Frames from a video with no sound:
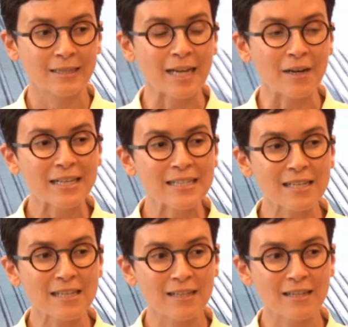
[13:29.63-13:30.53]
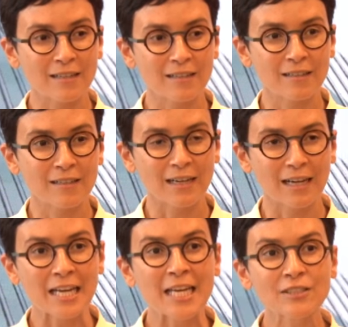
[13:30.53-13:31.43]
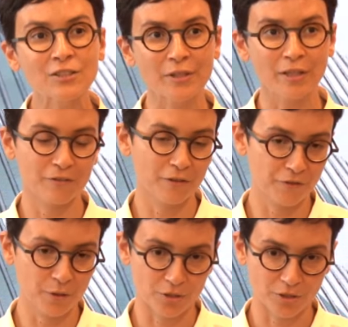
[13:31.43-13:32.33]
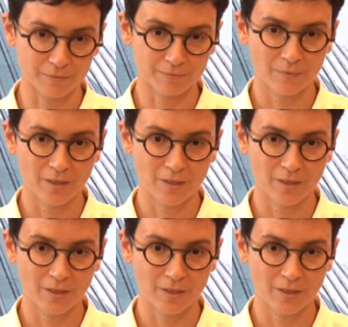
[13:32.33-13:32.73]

there is a, a history of the future.